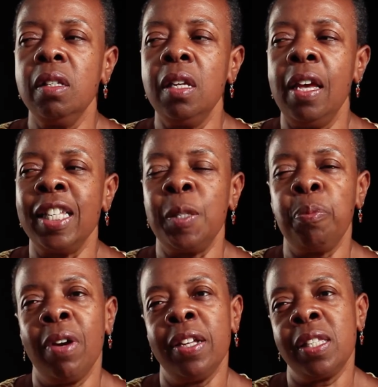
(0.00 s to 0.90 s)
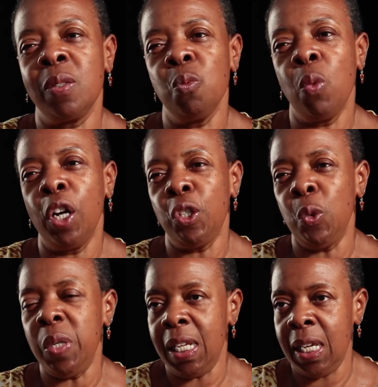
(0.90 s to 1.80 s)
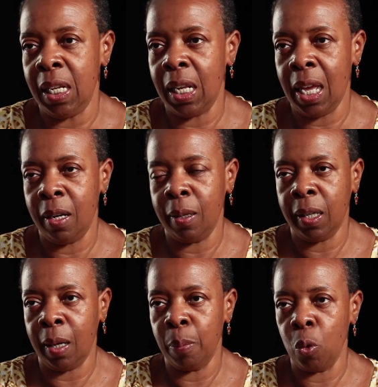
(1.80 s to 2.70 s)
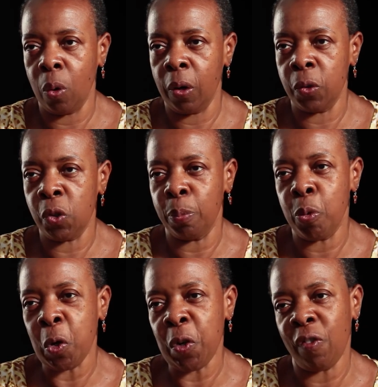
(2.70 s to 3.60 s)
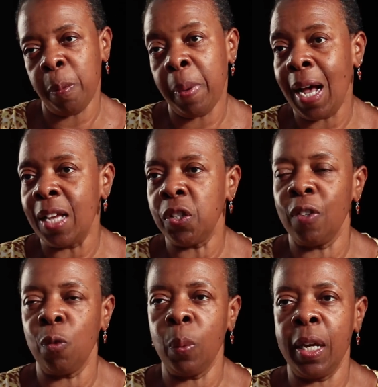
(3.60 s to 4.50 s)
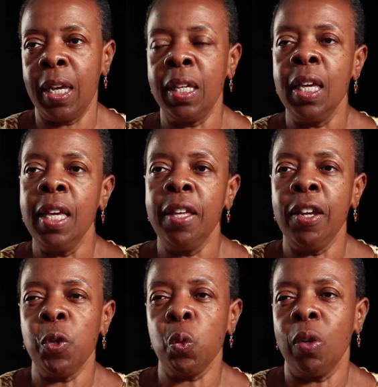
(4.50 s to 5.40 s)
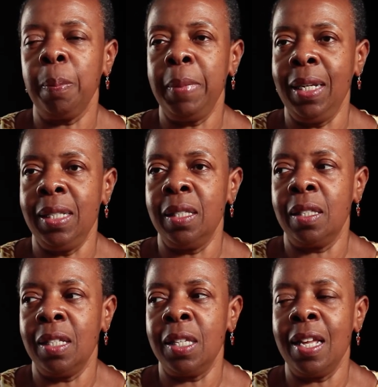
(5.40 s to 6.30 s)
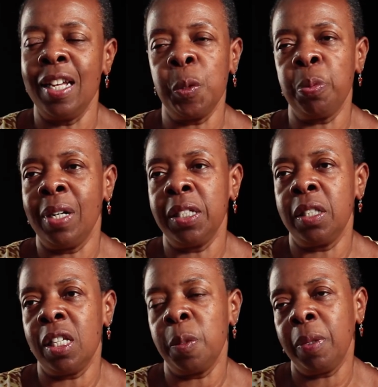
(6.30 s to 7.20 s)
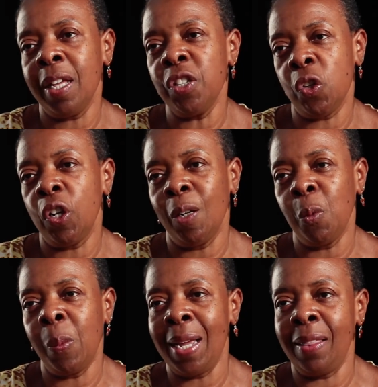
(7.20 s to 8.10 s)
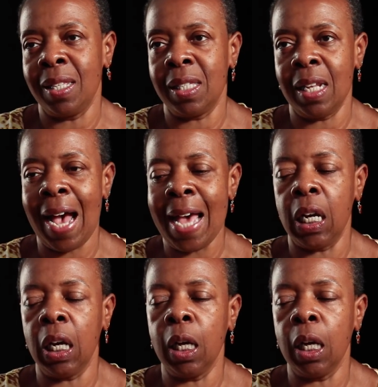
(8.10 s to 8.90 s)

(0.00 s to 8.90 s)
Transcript: express what you need in a more supportive and positive way. Here's what it means to express displeasure in a way that's not